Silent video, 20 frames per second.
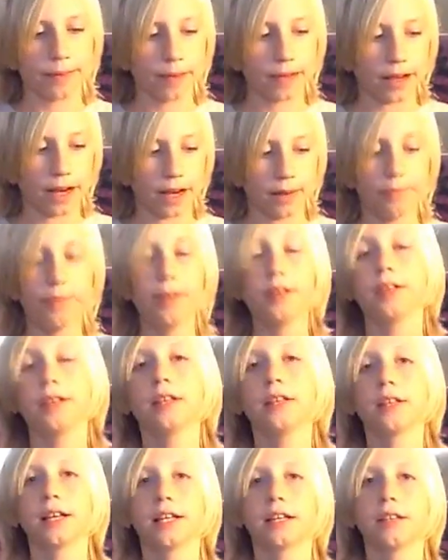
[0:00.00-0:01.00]
I really
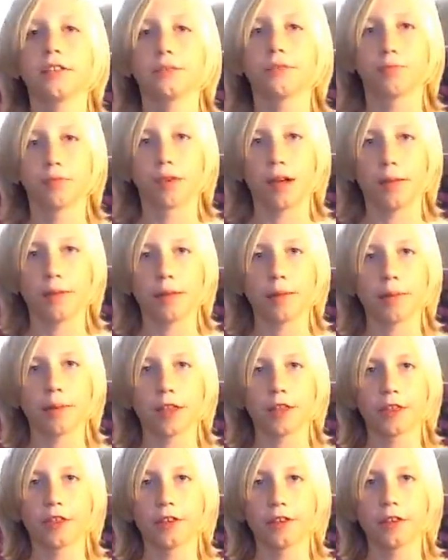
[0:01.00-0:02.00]
like this priming
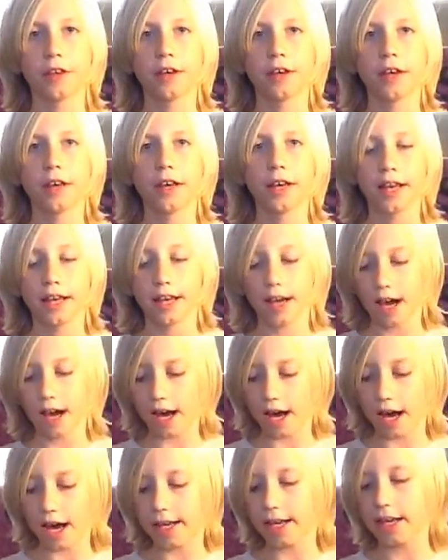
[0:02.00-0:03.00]
method.
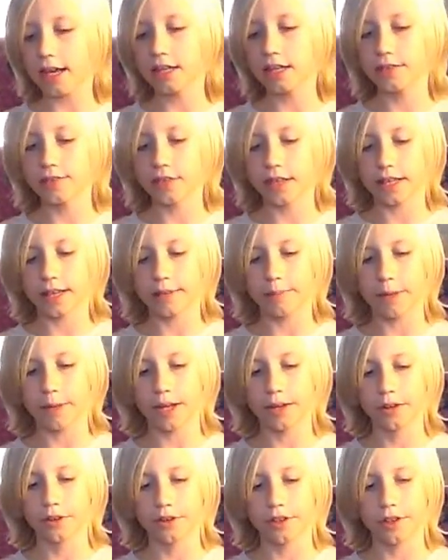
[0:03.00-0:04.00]
I kind of like it
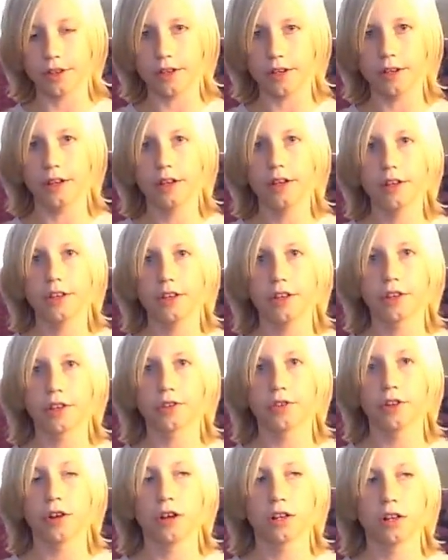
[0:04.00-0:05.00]
better than the
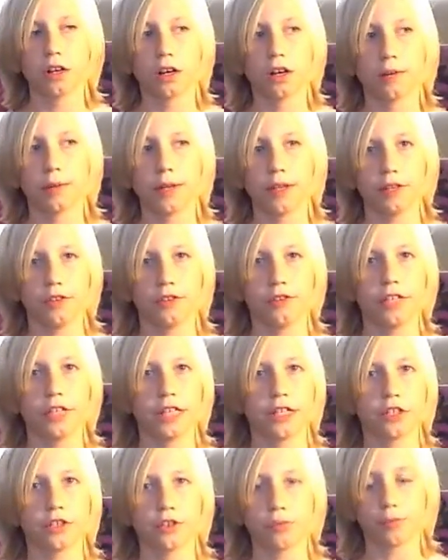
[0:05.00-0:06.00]
strong arm and the
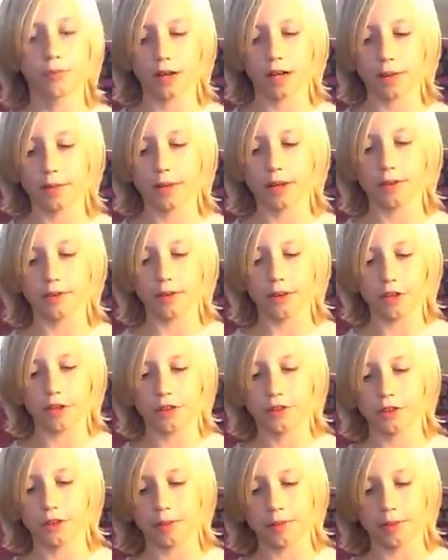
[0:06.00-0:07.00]
traditional priming where it's
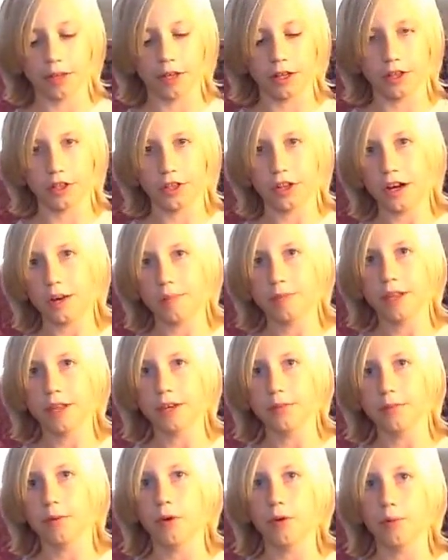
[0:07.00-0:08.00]
something on the top that you
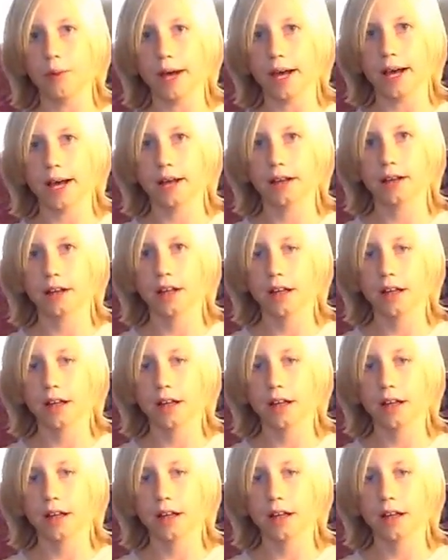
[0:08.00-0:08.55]
pull back.